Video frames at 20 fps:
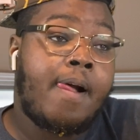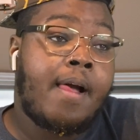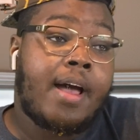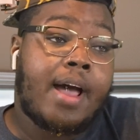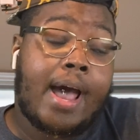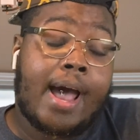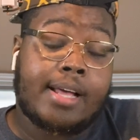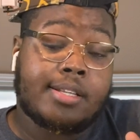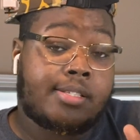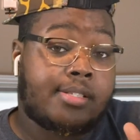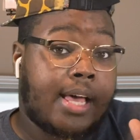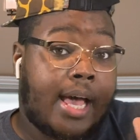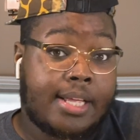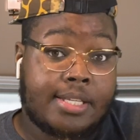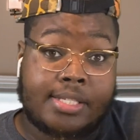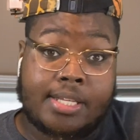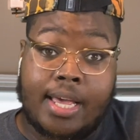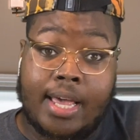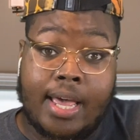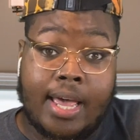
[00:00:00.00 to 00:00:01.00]
I
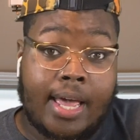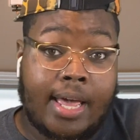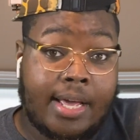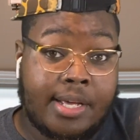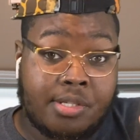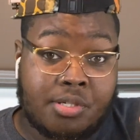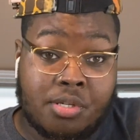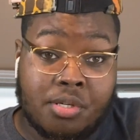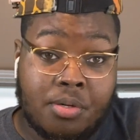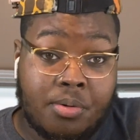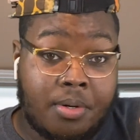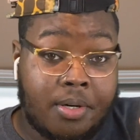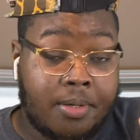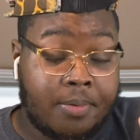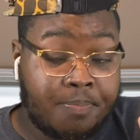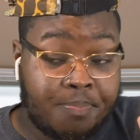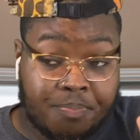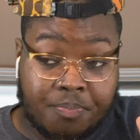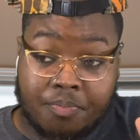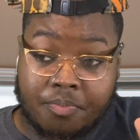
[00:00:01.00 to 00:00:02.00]
say hey to her
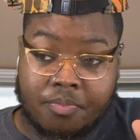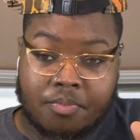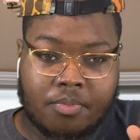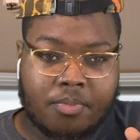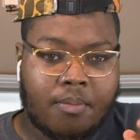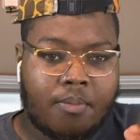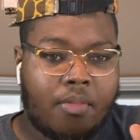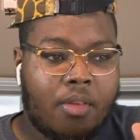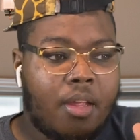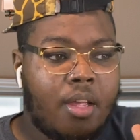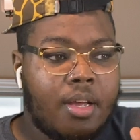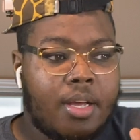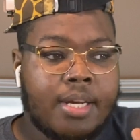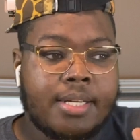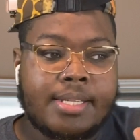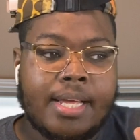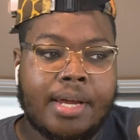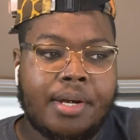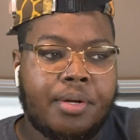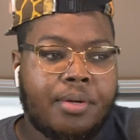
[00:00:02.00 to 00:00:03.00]
because
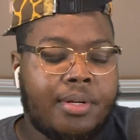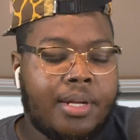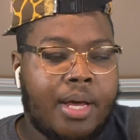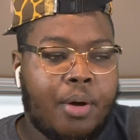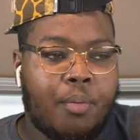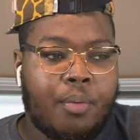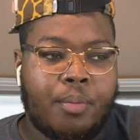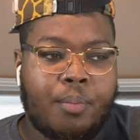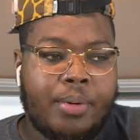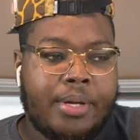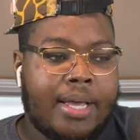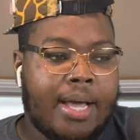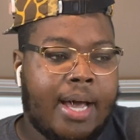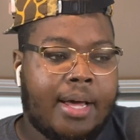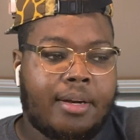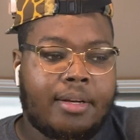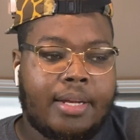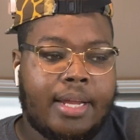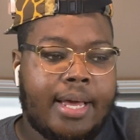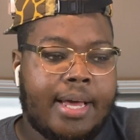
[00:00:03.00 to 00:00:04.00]
I knew that when we got
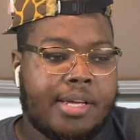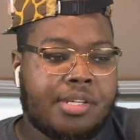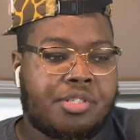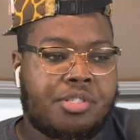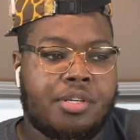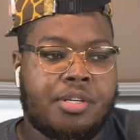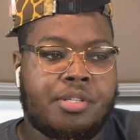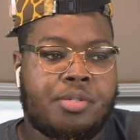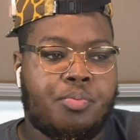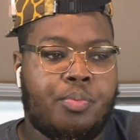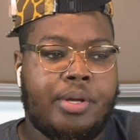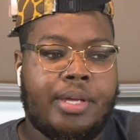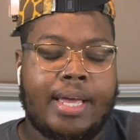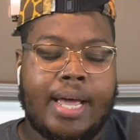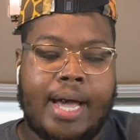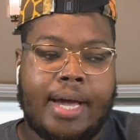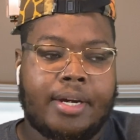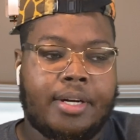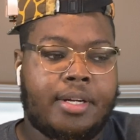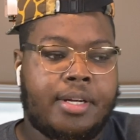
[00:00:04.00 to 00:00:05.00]
her last year, we
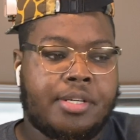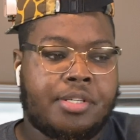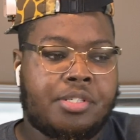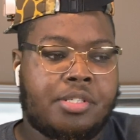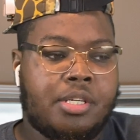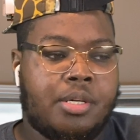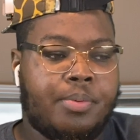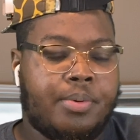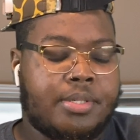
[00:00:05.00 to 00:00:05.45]
got her because she was